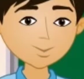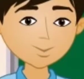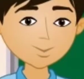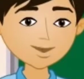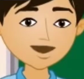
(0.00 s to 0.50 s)

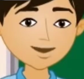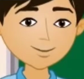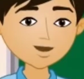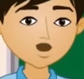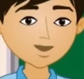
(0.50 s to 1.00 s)
Thus,
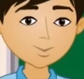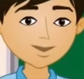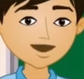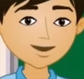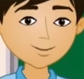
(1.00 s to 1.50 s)
the
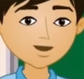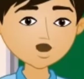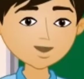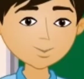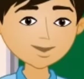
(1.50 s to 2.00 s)
folded side
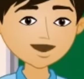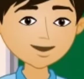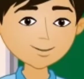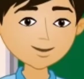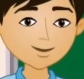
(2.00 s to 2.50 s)
of the
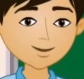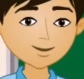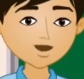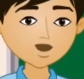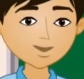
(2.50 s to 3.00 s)
rectangle
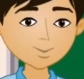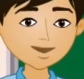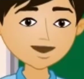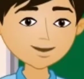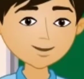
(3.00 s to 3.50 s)
must be
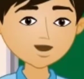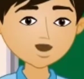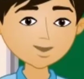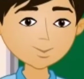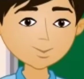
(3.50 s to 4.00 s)
equal
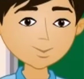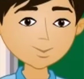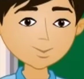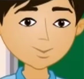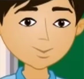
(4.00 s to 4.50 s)
to
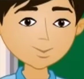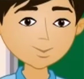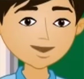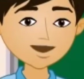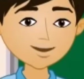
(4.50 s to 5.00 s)

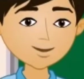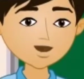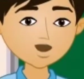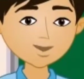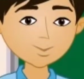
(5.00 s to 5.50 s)
2
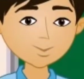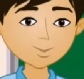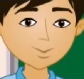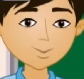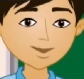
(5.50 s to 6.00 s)
into
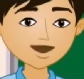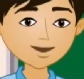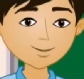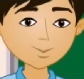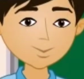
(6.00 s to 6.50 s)

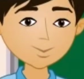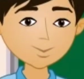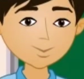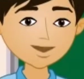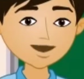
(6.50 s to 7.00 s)
pi
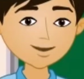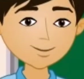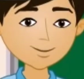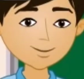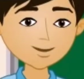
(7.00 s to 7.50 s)

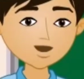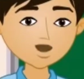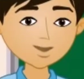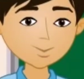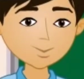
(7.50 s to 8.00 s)
into
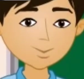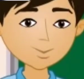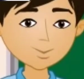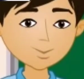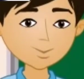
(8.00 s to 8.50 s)
r,
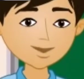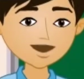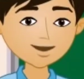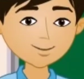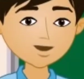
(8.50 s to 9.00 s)

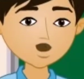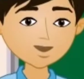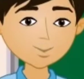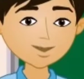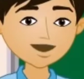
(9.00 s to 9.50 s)
which is
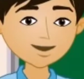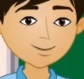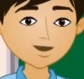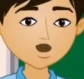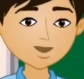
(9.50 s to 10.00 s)
the
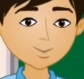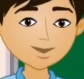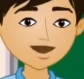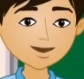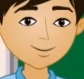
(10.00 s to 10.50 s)
circumference
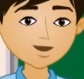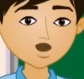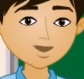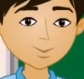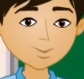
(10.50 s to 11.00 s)
of the
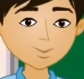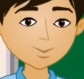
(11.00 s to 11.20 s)
circle.